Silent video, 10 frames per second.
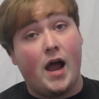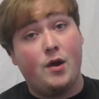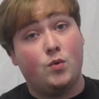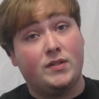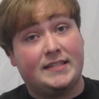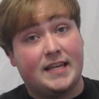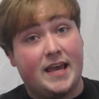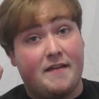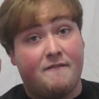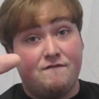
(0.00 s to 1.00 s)
I would
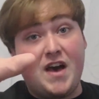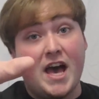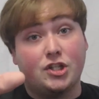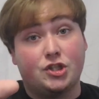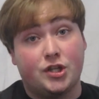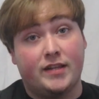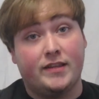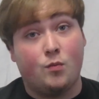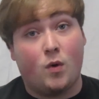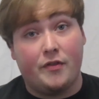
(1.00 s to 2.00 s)
say fetch, and
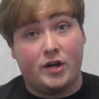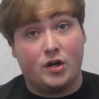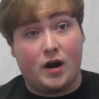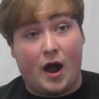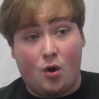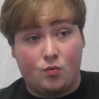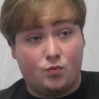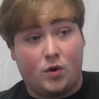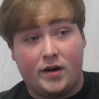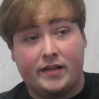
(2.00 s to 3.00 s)
then while they're out
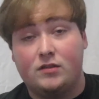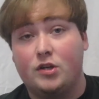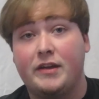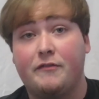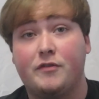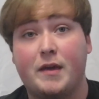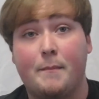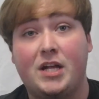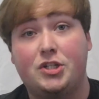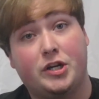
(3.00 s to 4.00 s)
running and looking for the
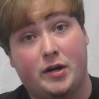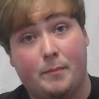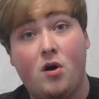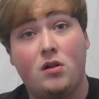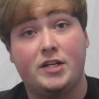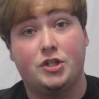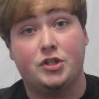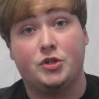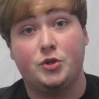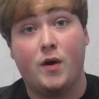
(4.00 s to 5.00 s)
imaginary ball I
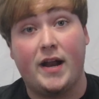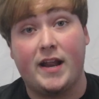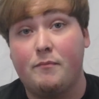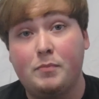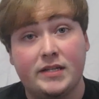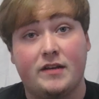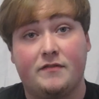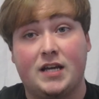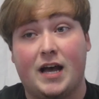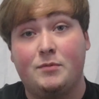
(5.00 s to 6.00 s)
just threw, I'd have plenty
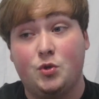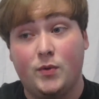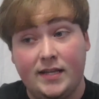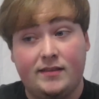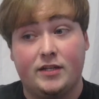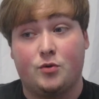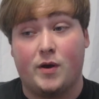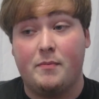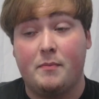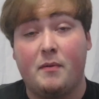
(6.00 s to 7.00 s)
of time to eat the
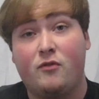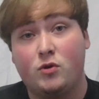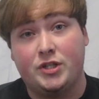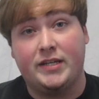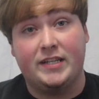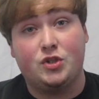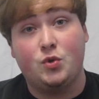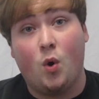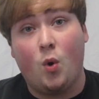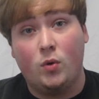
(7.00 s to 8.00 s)
grape before she gets
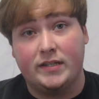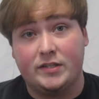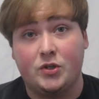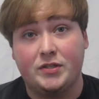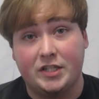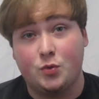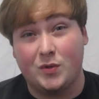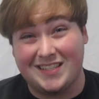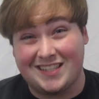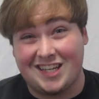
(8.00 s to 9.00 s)
too old and turns into
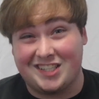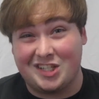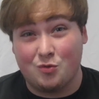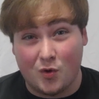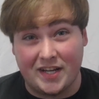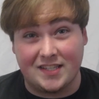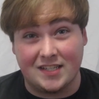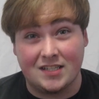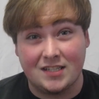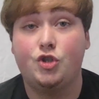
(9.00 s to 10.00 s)
a disgusting raisin.